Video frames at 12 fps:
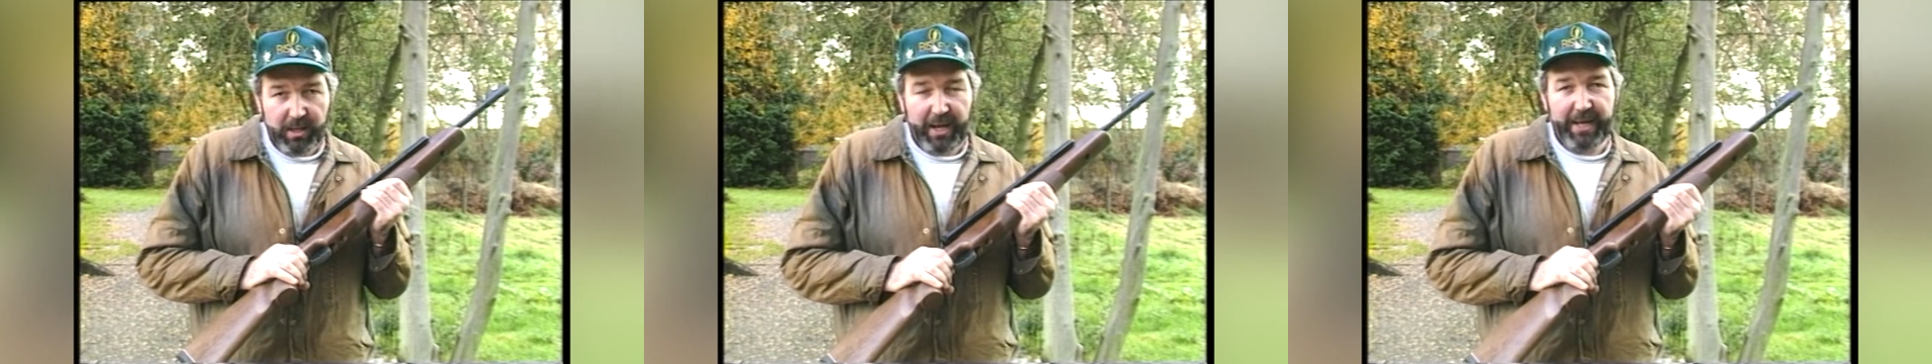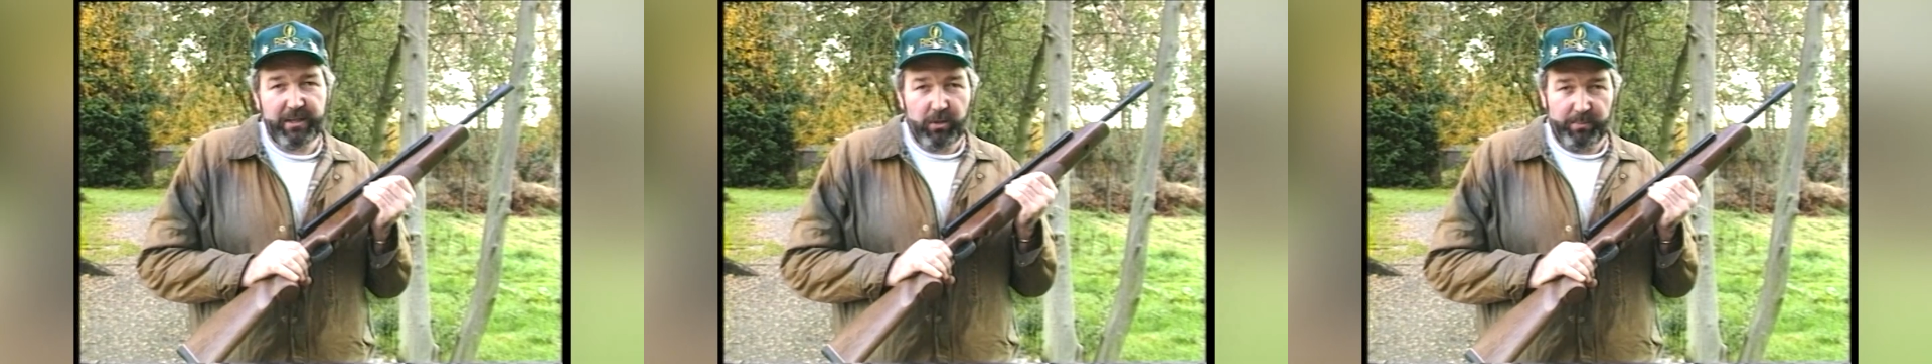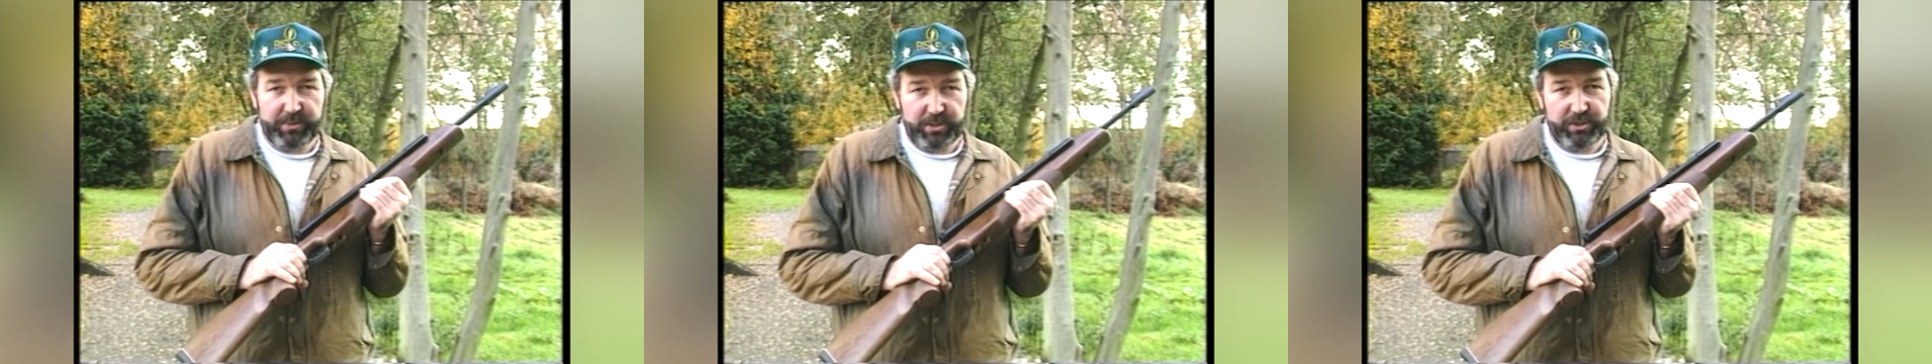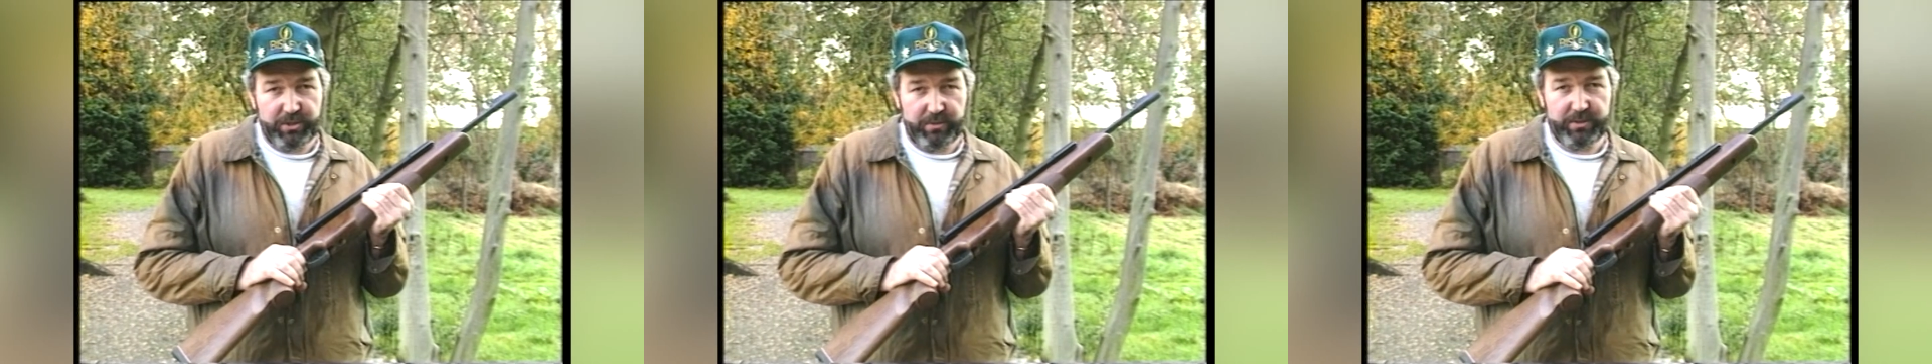and
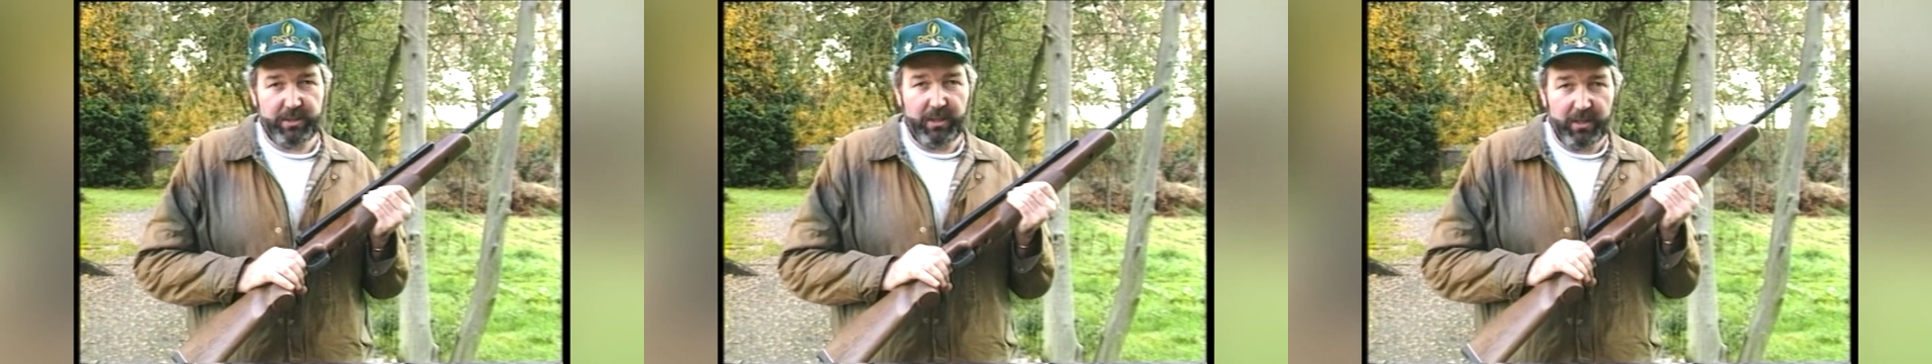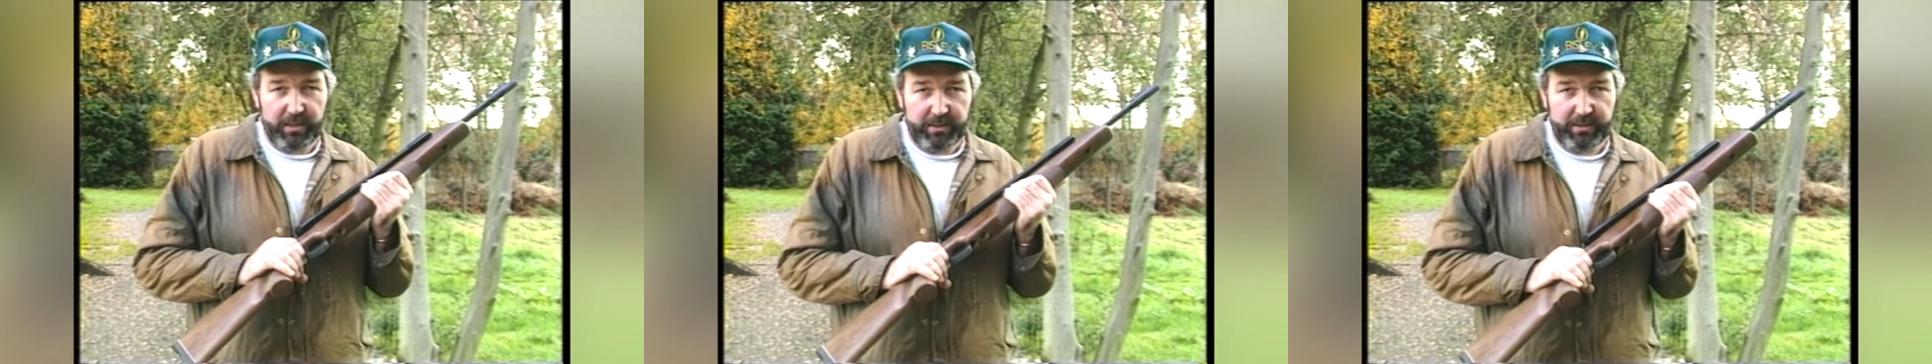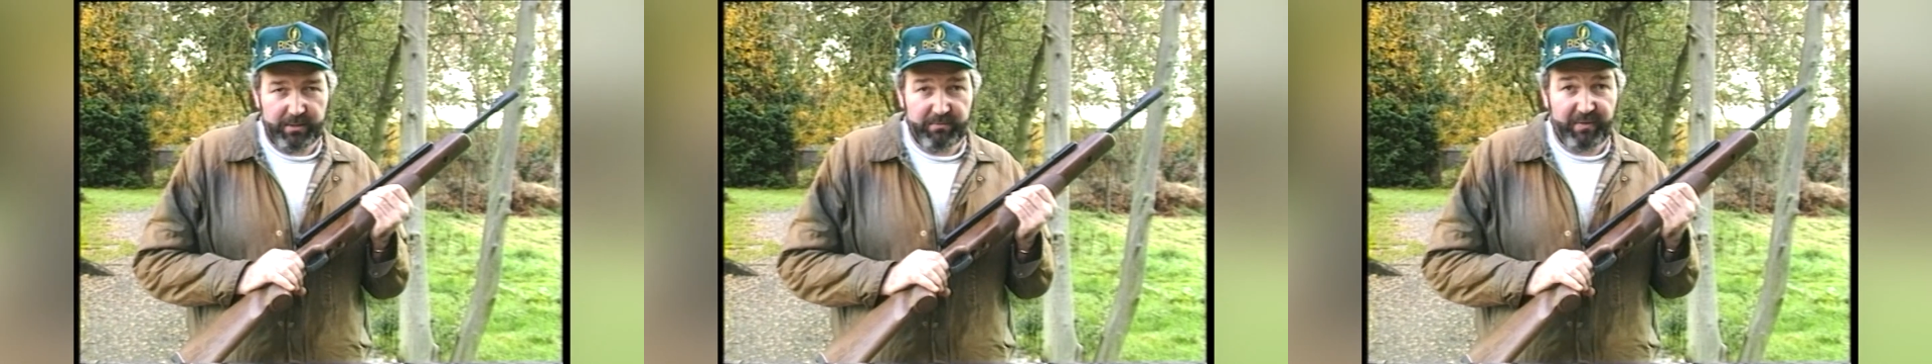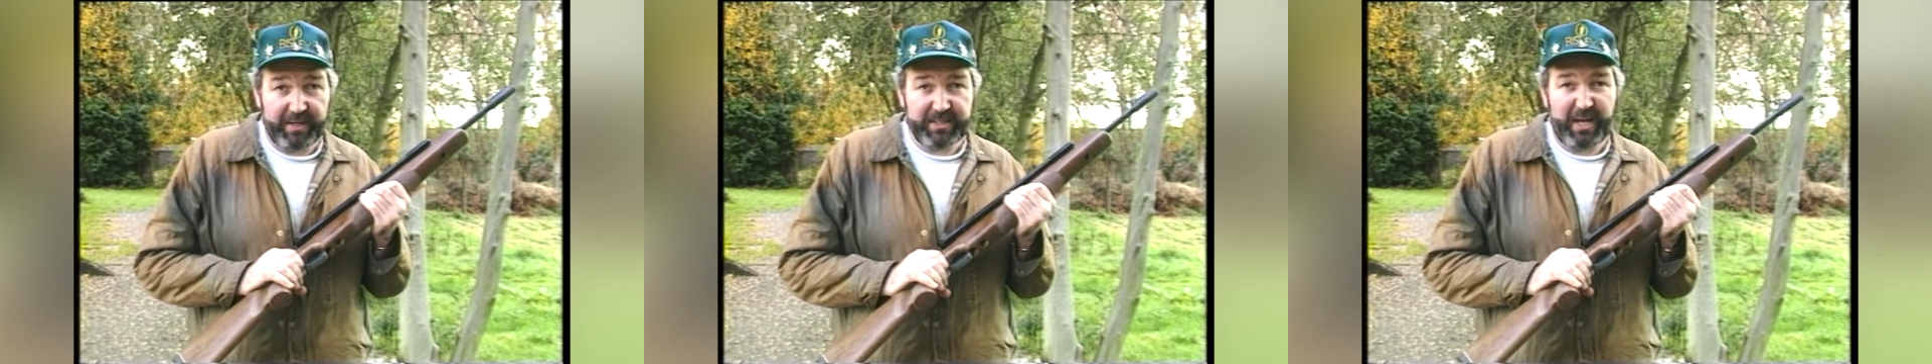competition shooters to learn. In
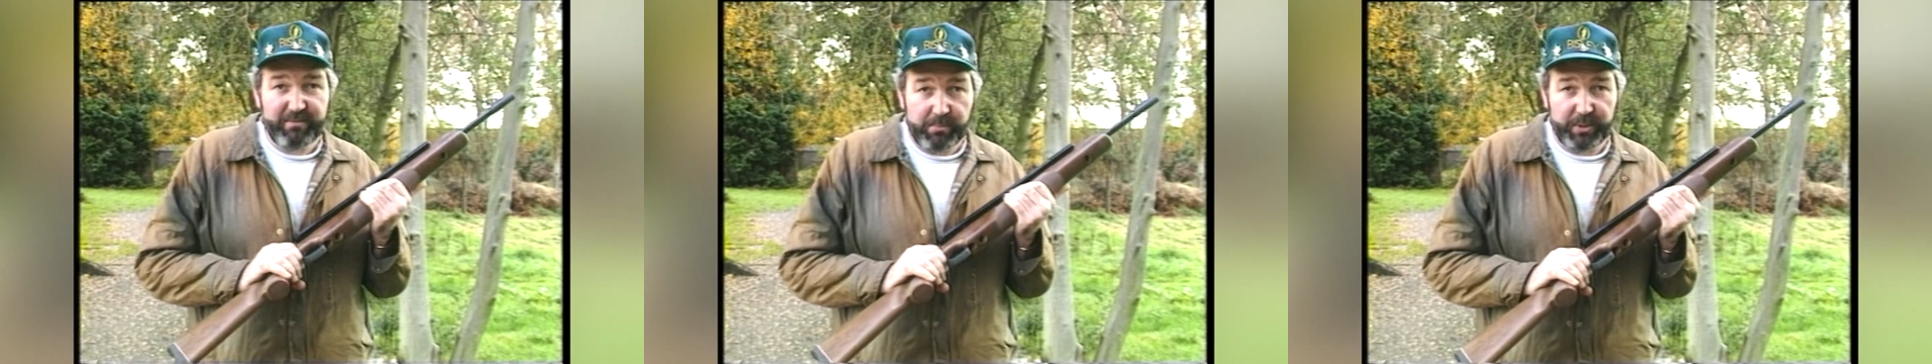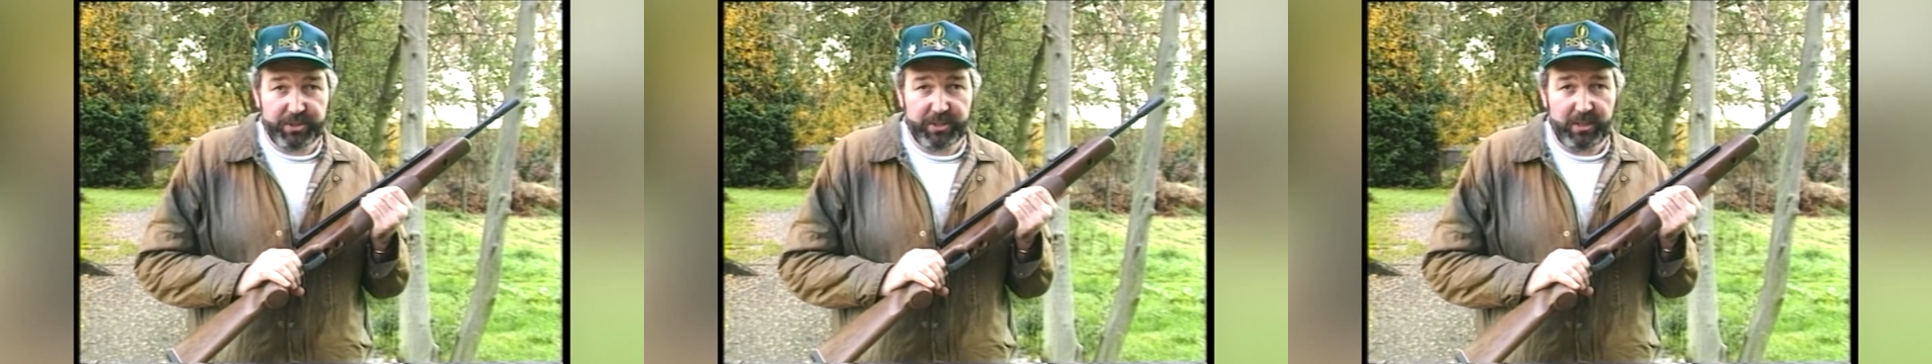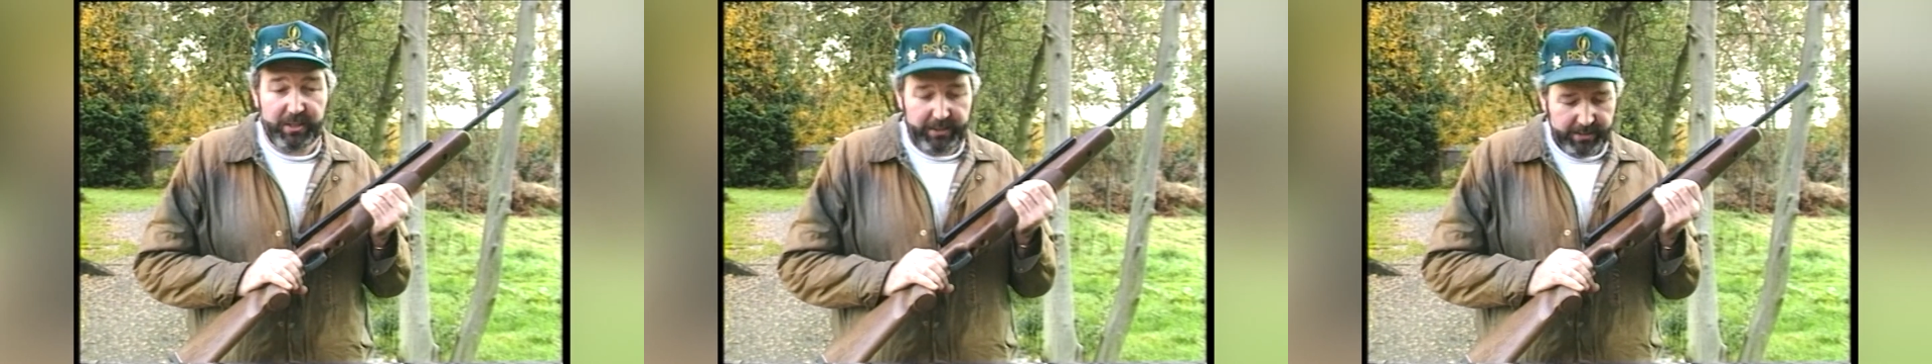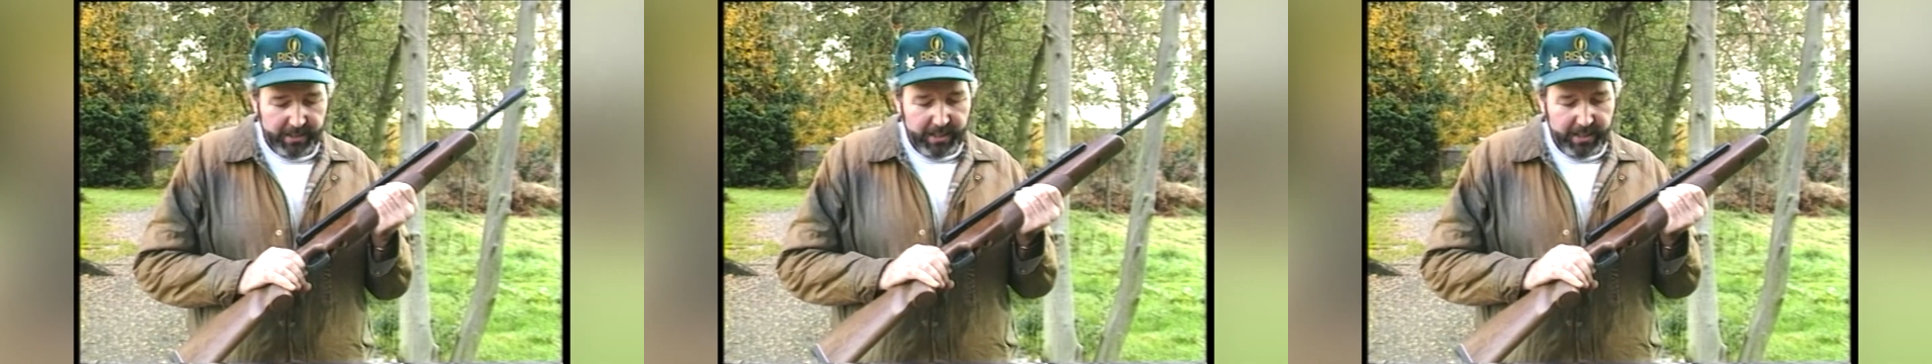fact, everybody should learn it,